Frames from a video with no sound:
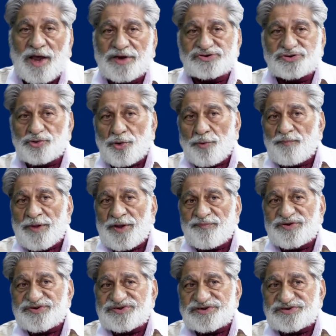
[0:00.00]
So
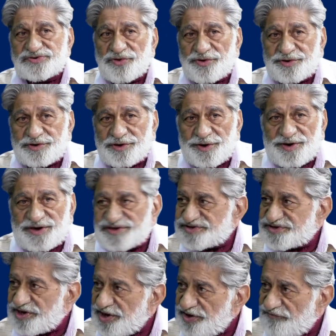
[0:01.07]
this is not
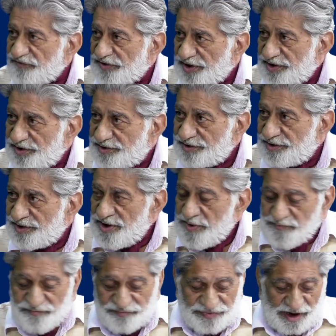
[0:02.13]
insignificant.
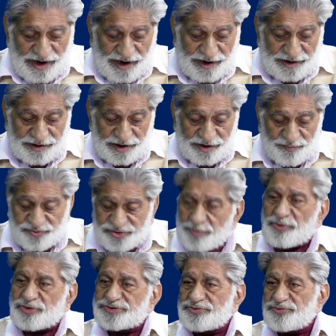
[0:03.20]
And
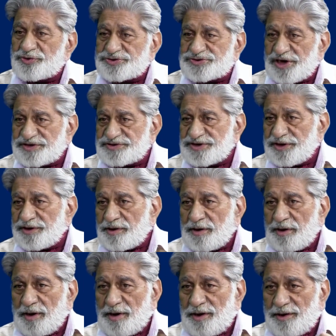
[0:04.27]
supposing we're charging
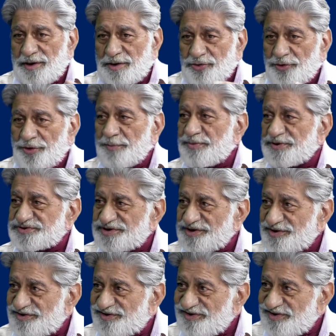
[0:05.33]

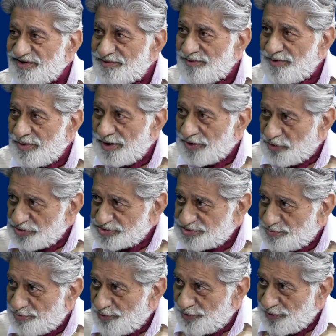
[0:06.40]
20% across
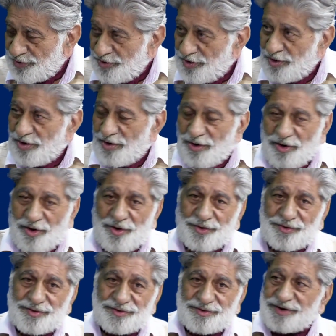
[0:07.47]
the board
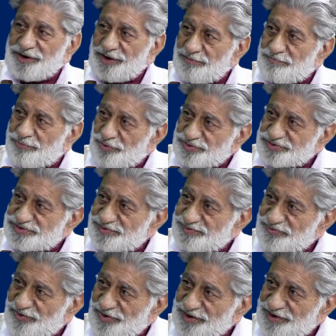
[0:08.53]
on the imports,
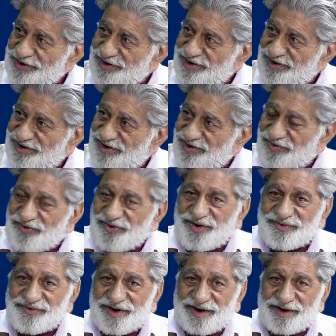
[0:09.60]
right?
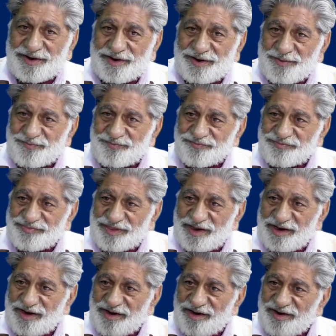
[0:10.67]
Then
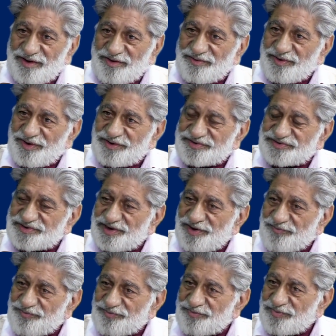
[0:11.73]
it's
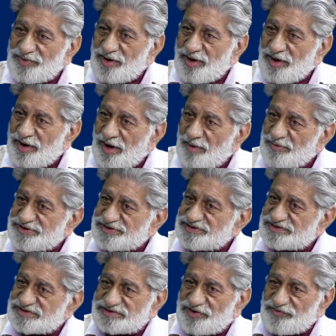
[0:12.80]
how much
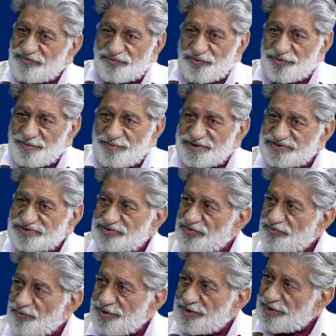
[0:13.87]
is of 20%
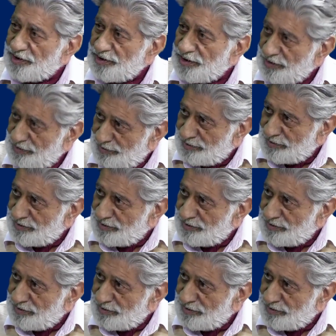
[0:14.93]
of 1 trillion?